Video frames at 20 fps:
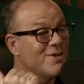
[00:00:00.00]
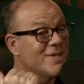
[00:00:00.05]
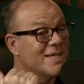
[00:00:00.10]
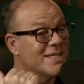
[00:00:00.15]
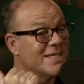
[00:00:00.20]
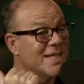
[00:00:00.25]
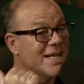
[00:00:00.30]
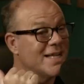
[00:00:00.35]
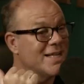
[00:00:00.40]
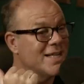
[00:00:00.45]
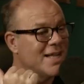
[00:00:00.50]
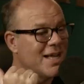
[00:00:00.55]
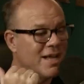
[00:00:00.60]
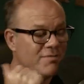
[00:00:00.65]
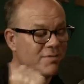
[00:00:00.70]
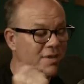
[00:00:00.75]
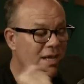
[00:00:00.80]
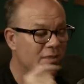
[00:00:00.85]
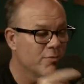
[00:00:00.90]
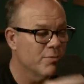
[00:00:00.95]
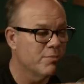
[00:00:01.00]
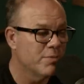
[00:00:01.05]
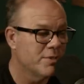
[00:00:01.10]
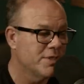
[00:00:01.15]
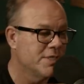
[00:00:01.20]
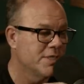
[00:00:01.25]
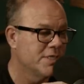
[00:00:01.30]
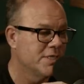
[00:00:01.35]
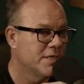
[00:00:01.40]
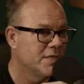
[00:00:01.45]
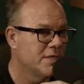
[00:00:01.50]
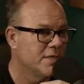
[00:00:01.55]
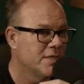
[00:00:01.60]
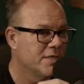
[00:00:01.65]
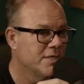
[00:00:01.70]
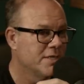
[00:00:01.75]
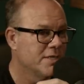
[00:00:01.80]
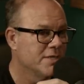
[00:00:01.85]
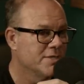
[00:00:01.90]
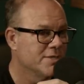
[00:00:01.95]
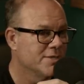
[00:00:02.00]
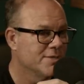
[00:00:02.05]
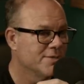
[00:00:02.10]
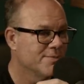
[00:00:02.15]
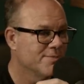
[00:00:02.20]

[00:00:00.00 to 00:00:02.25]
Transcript: Nutella! I've never put Nutella on this.